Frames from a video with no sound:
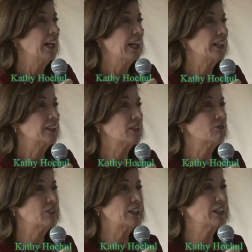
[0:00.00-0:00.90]
and
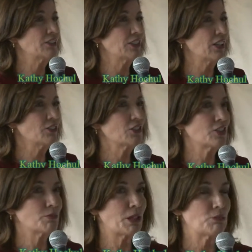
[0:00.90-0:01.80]
convening not
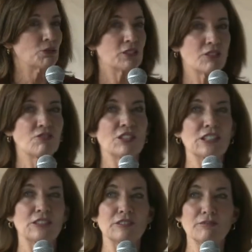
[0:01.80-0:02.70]
just people in the
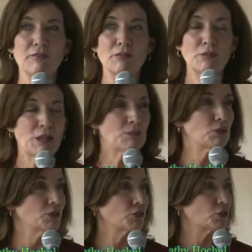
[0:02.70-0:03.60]
field, but
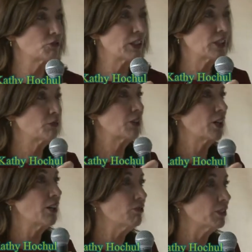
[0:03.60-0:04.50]
people in
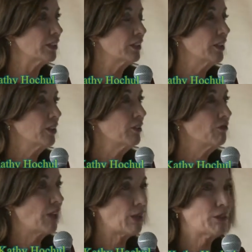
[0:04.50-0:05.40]
recovery,
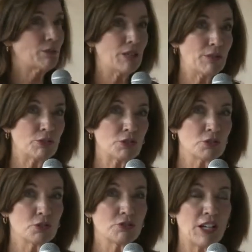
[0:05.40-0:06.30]
family
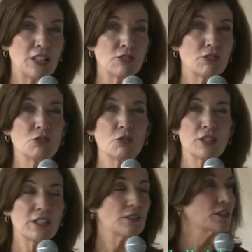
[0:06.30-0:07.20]
members who've had to endure
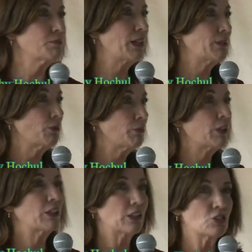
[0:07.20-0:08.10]
the unspeakable,
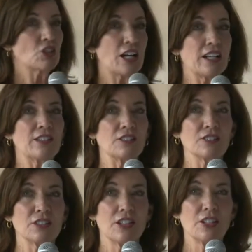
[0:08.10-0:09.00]
bearing a child
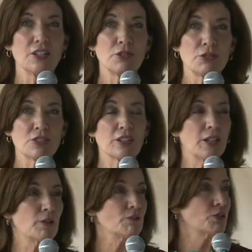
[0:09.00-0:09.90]
who
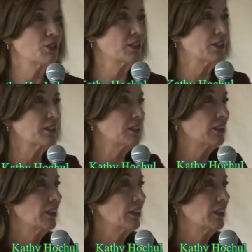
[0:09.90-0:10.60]
succumbed to this